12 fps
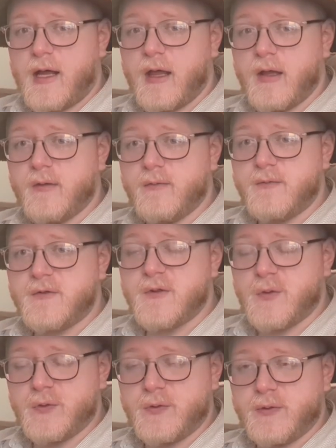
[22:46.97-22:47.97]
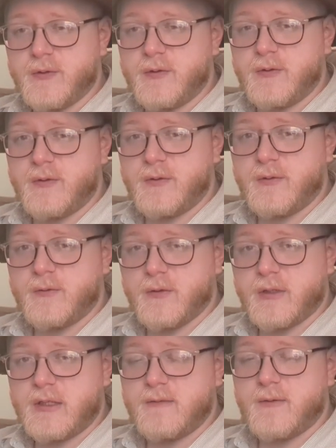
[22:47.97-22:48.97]
I have sold
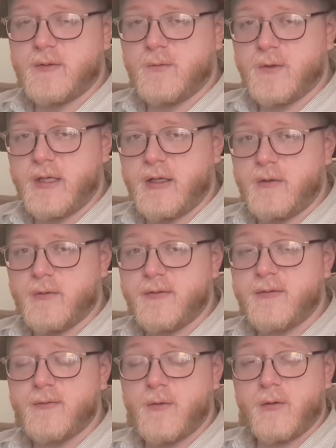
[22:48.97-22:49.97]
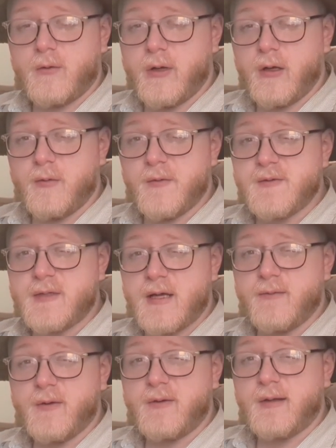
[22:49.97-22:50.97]
or given away or thrown away almost
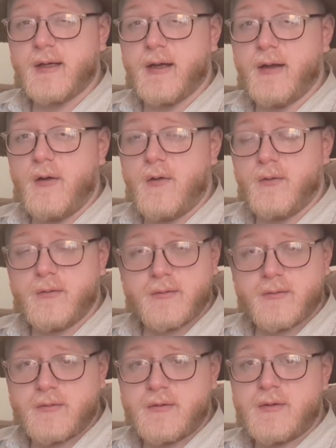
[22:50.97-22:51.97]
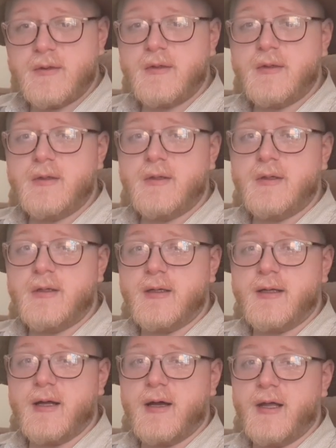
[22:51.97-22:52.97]
everything I own.
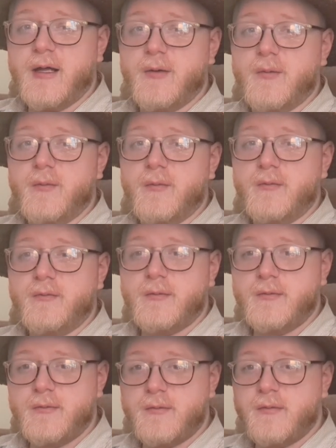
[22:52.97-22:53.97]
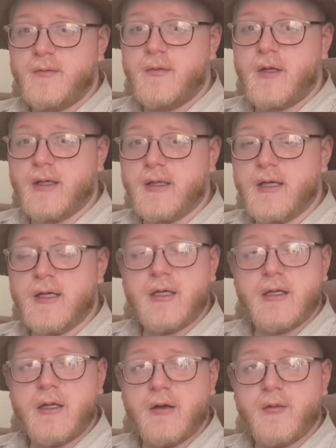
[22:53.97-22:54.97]
And I am, again,
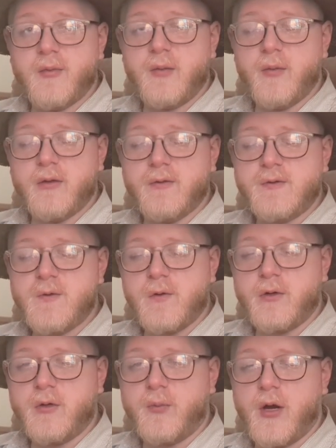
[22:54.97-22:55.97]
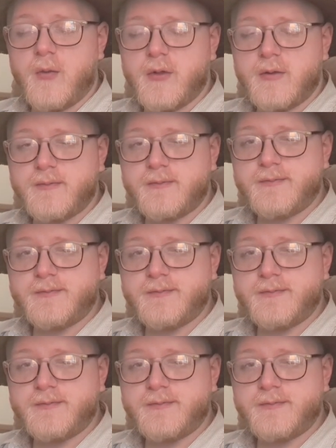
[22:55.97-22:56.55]
in here in my mother's hoarded apartment.